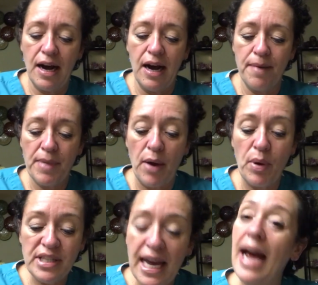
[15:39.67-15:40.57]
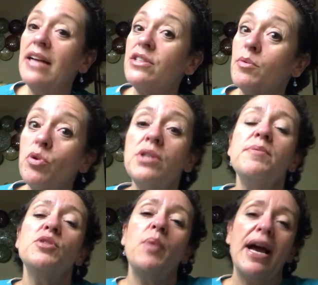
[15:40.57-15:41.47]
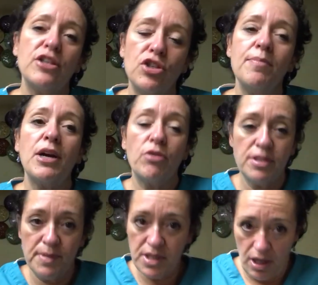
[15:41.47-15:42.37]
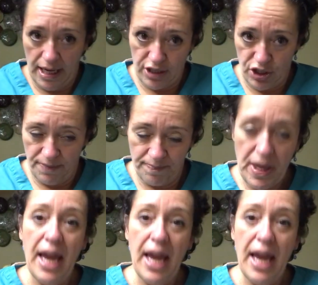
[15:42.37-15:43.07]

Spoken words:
I went to add some Christmas wax to my Christmas collection.